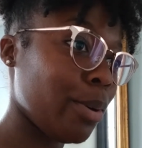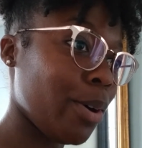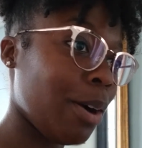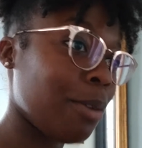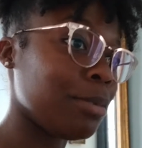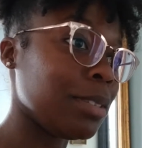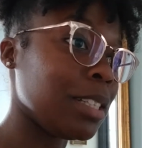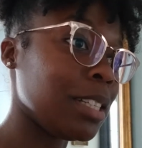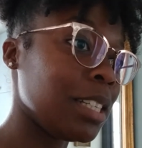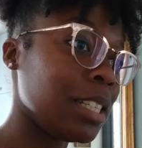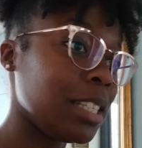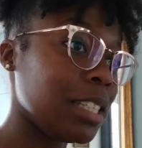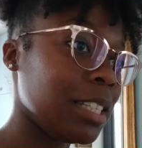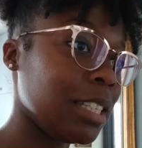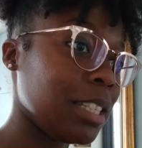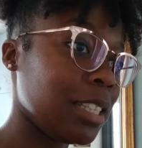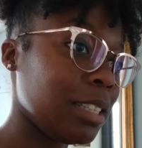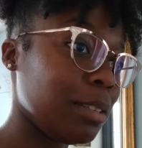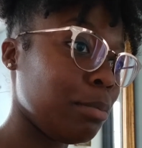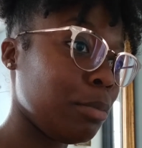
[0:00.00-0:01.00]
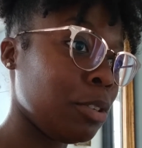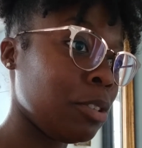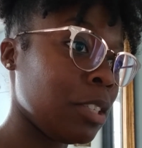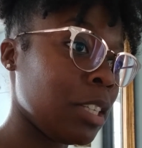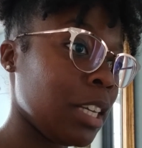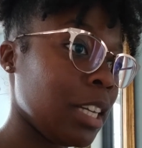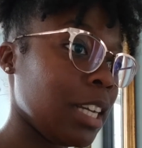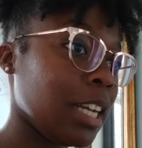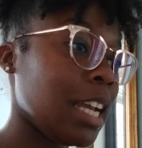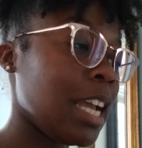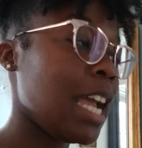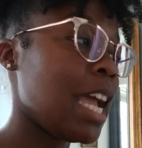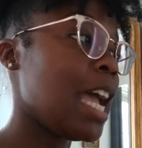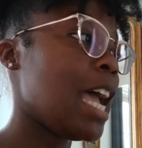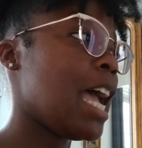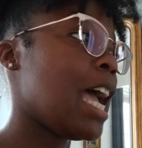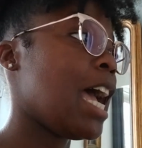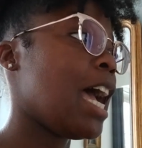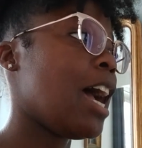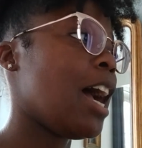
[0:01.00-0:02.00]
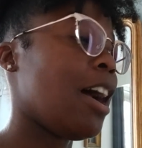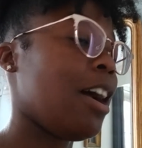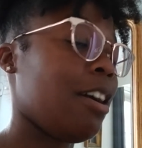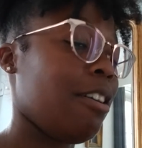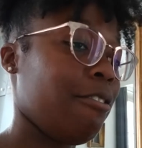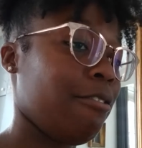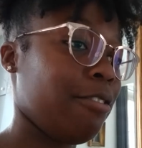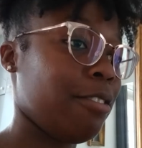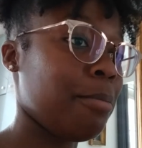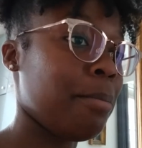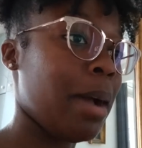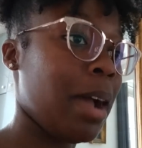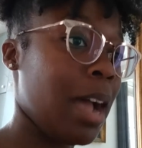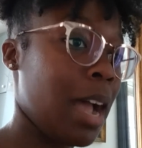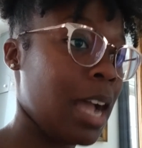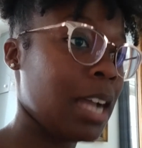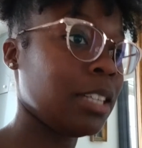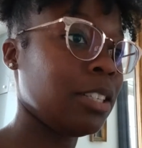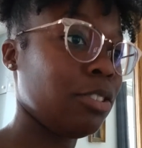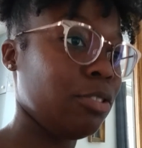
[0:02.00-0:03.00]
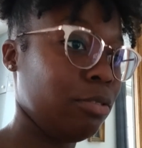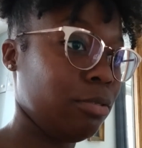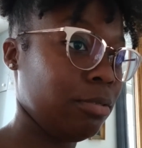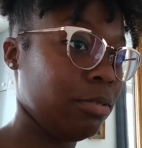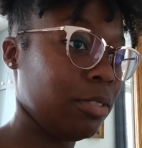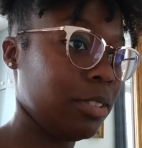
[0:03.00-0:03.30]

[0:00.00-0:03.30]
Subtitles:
I was listening to music from my iTunes.